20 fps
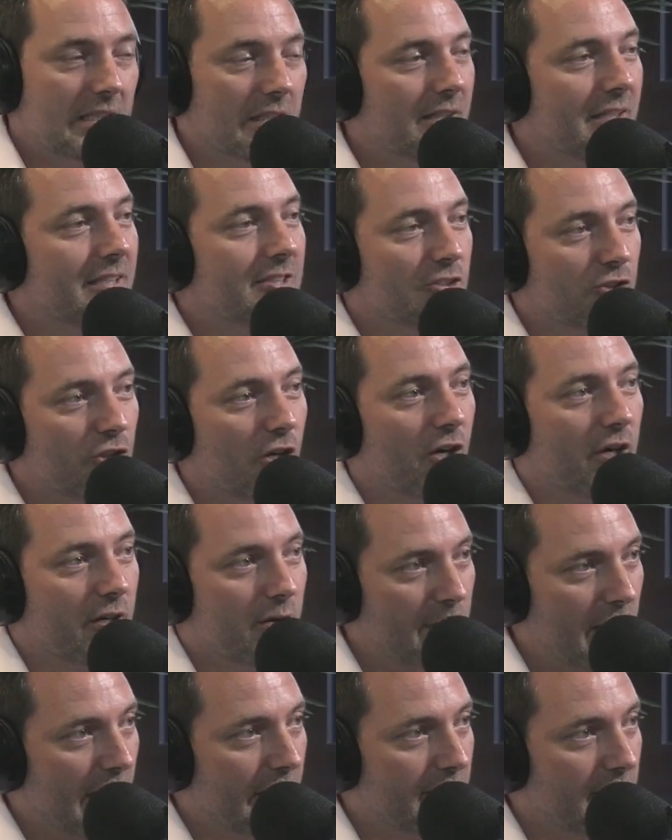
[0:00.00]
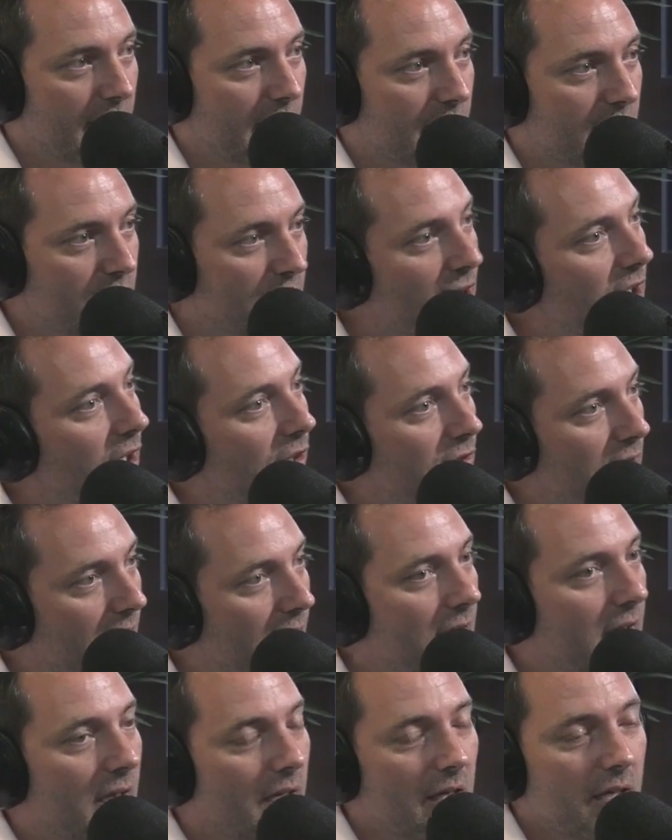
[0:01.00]
let's talk about this,
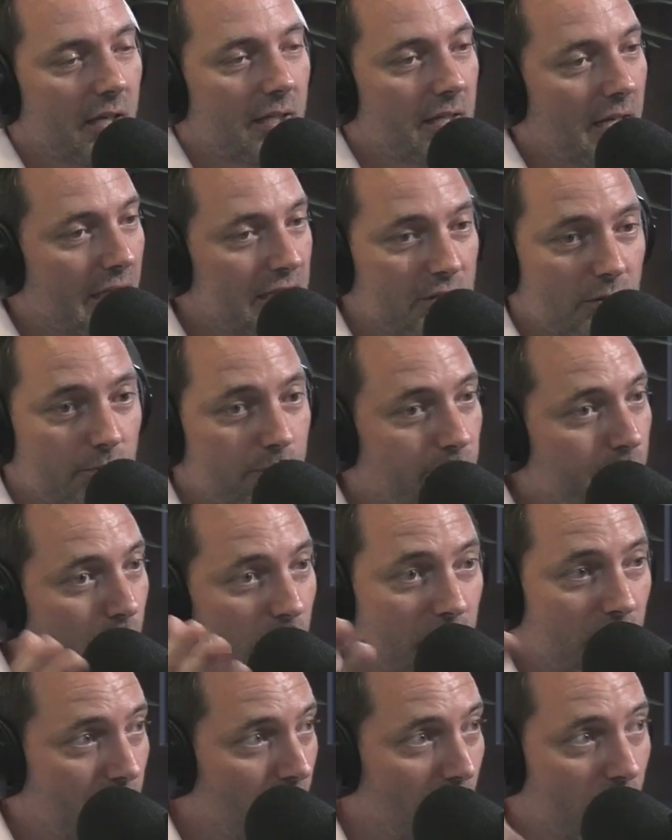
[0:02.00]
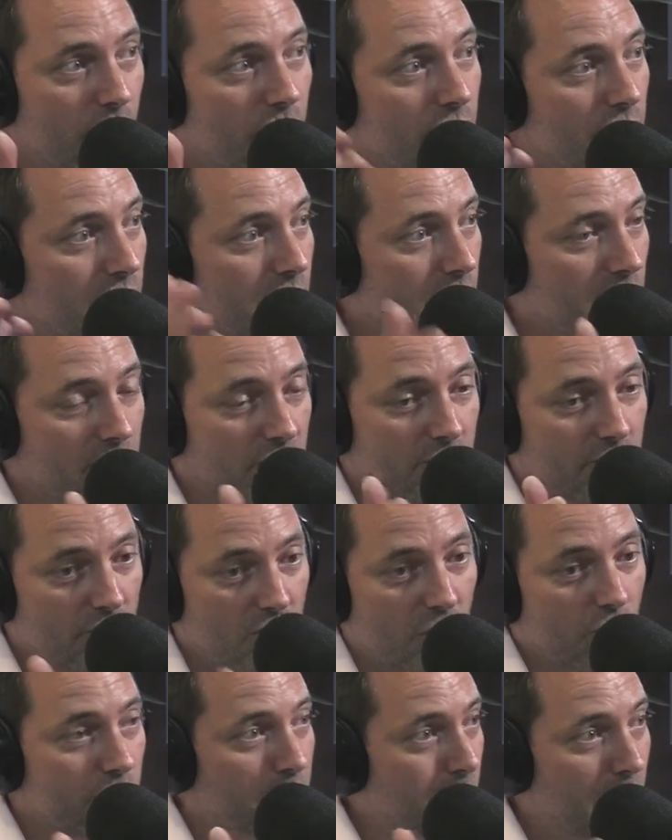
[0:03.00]
not to put those
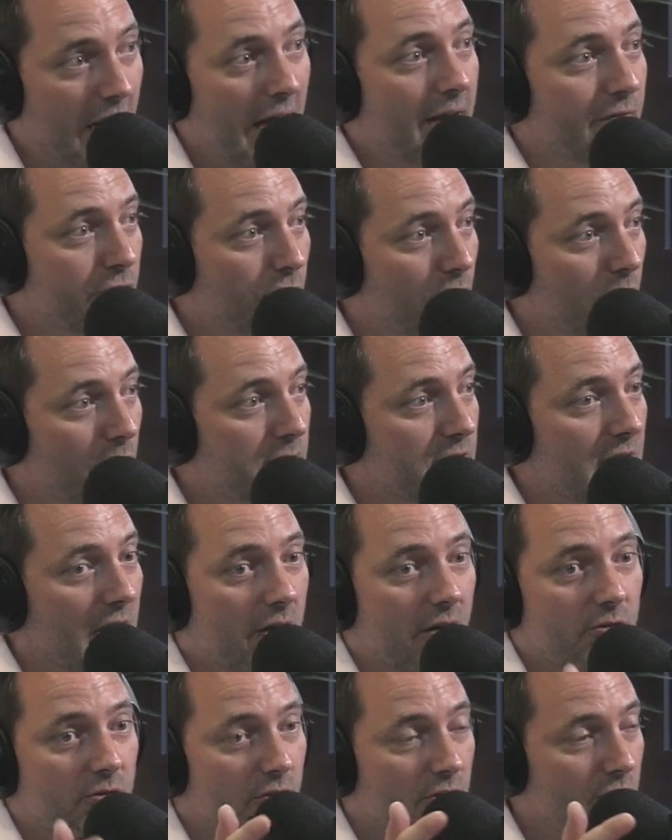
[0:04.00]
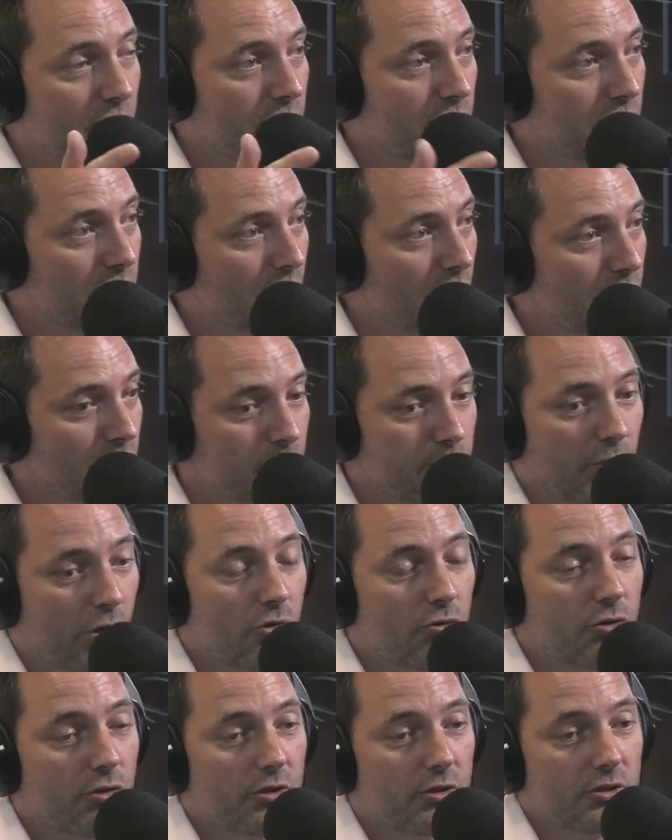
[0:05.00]
platforms down or those
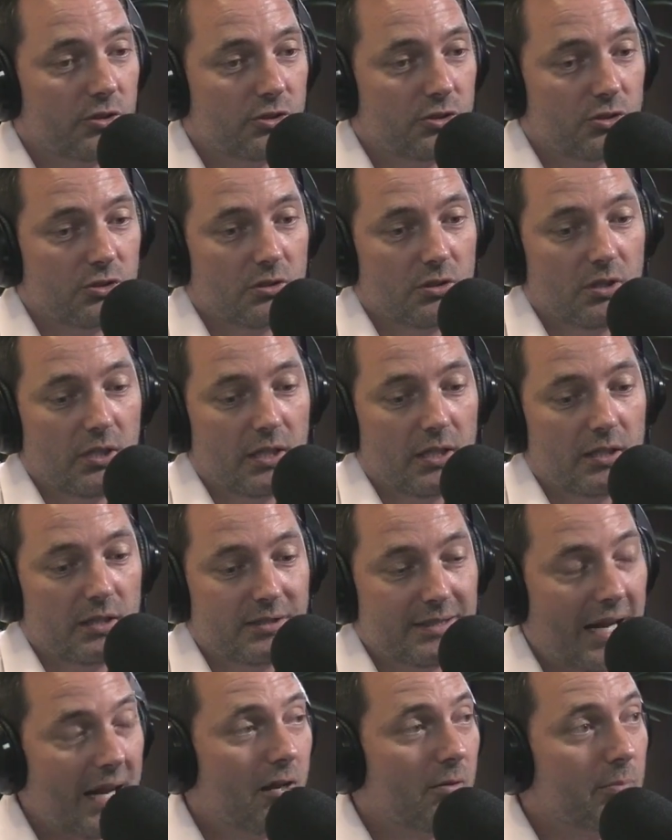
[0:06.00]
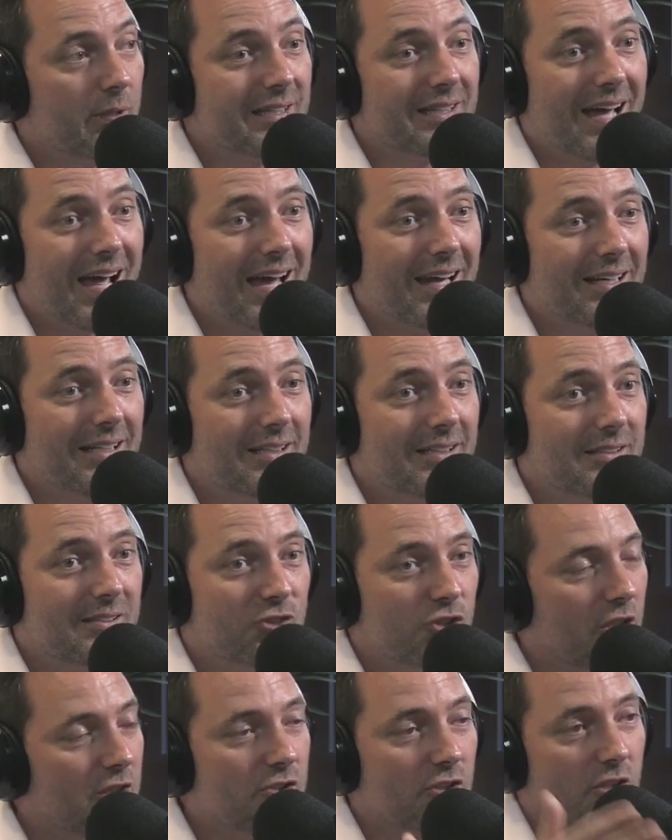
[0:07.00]
brokerage down, but that is
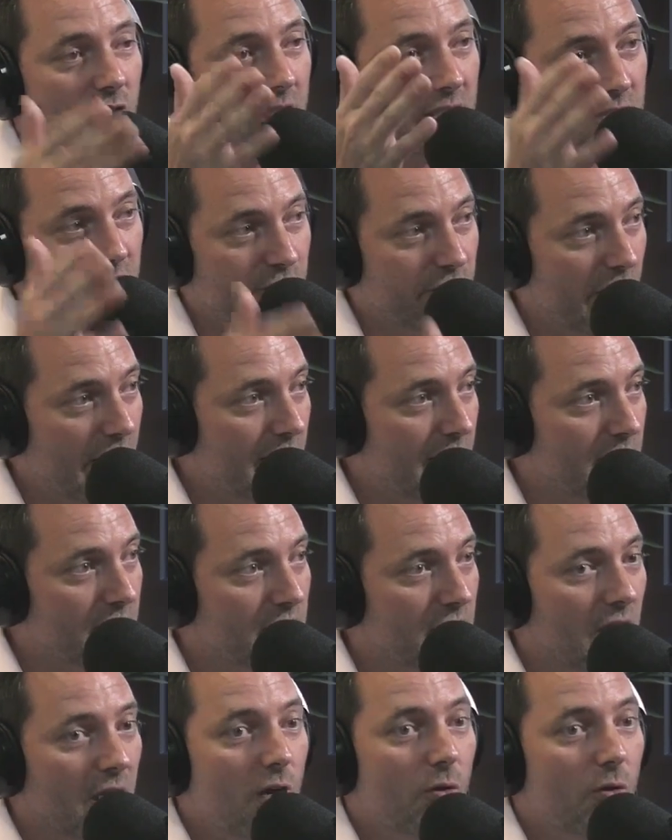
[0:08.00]
just on its face.